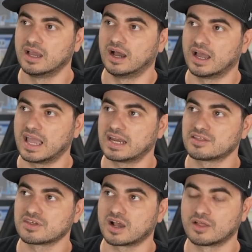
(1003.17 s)

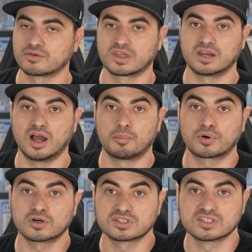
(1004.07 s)
anything other than a
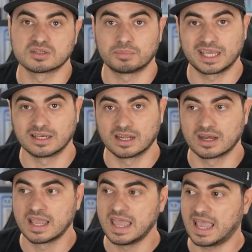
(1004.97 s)
person's
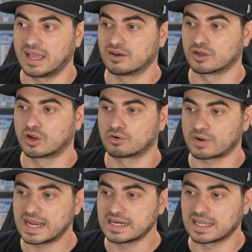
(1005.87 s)
opinion. And
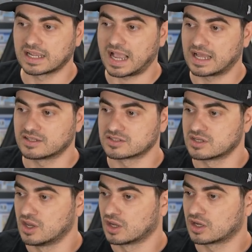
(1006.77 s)
grading has
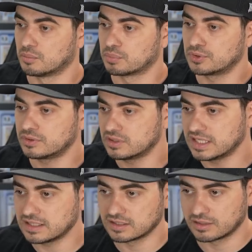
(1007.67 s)

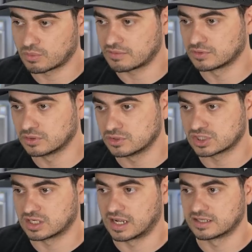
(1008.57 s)
completely
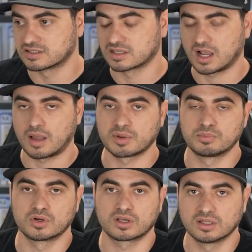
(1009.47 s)
revolutionized the comic
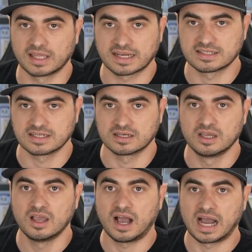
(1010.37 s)
book collecting
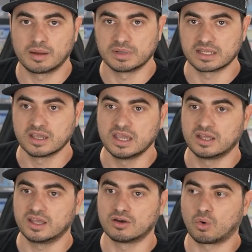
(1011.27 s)
hobby.
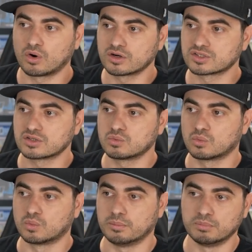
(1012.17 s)
In order to
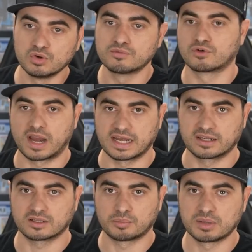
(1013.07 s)
remove
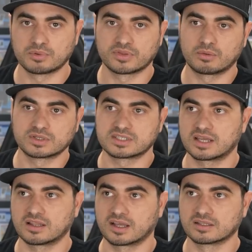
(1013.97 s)
grading, the people that would
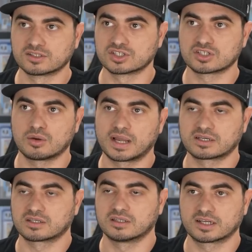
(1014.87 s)
say, like, let's just go back
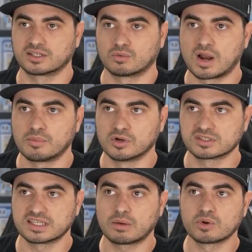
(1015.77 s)
to collecting raw
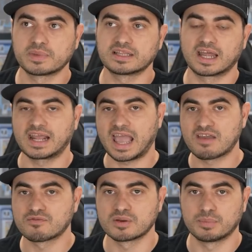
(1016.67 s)
books, that would mean that
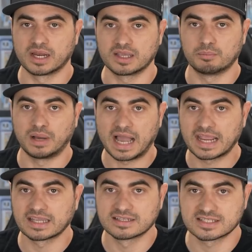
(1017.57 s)
everybody
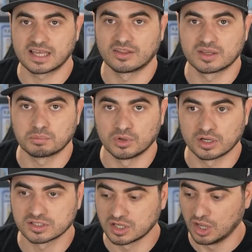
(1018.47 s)
buying and selling
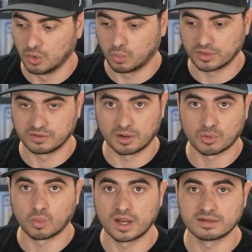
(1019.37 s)
books would, number
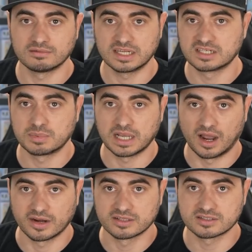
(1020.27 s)
one, need to be
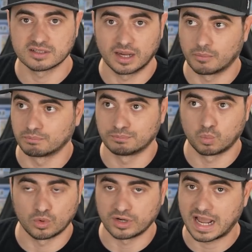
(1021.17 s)
honest, and
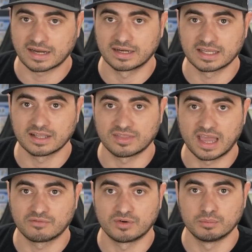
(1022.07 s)
we're not going to get
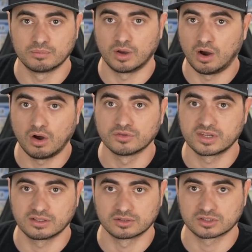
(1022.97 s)
that from all
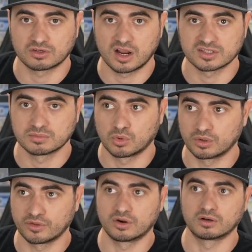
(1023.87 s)
dealers across the board. There